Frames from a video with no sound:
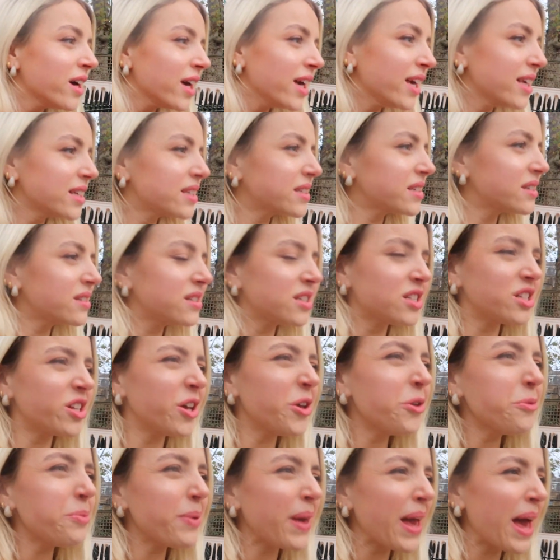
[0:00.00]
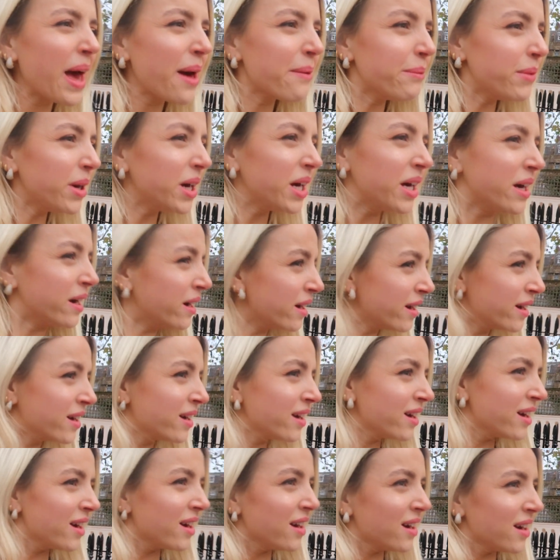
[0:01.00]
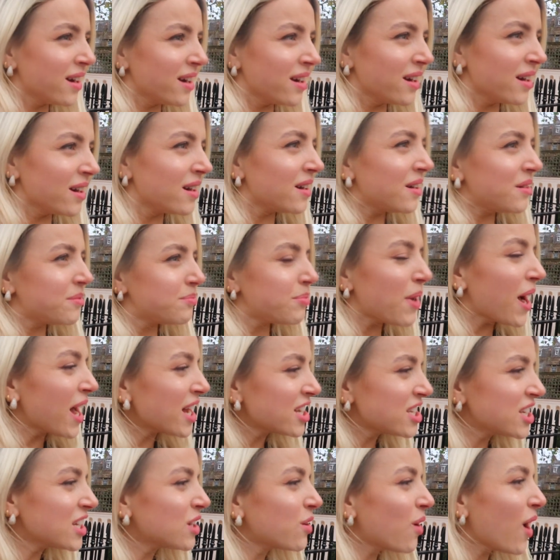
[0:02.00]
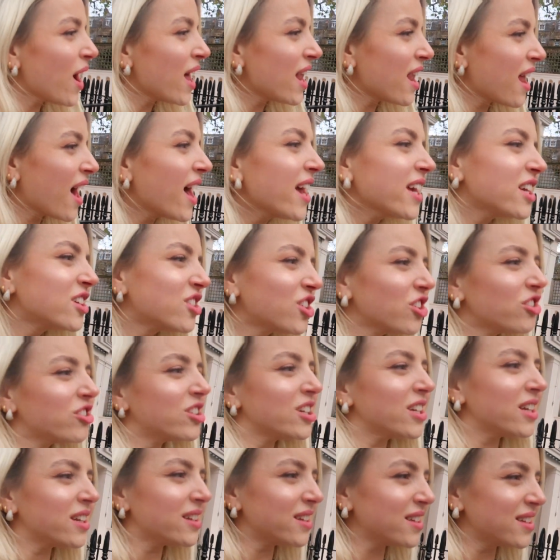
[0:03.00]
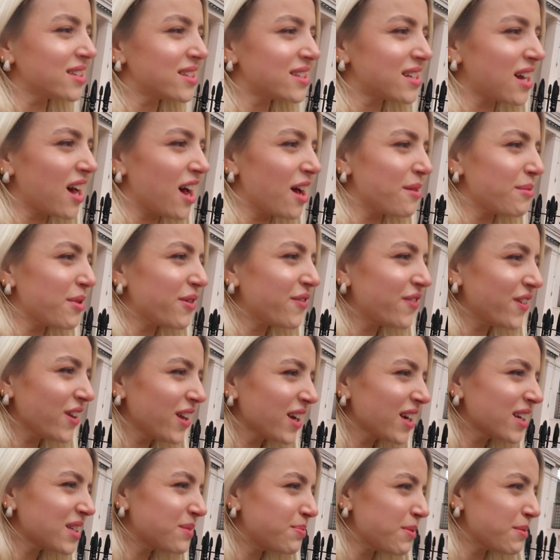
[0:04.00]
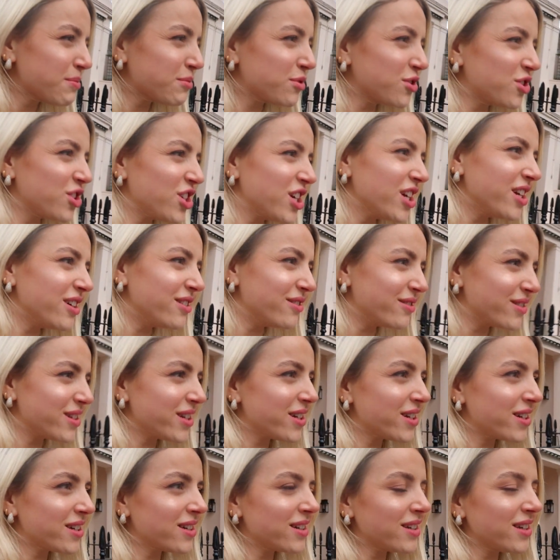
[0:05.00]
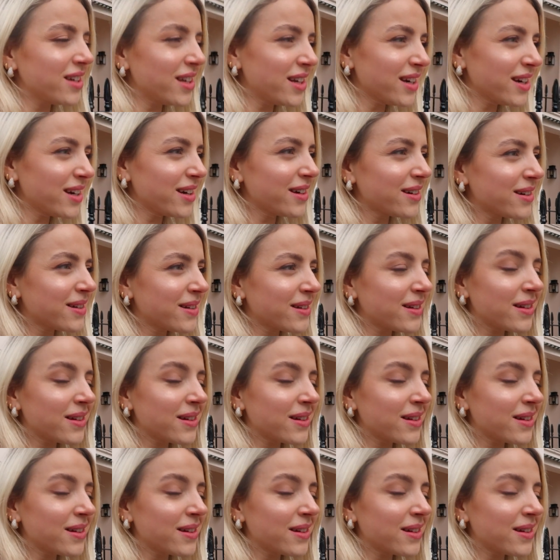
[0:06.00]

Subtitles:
It's 2 p.m. But I actually quite like shooting at this time. I feel like it's a bit more chilled, you know?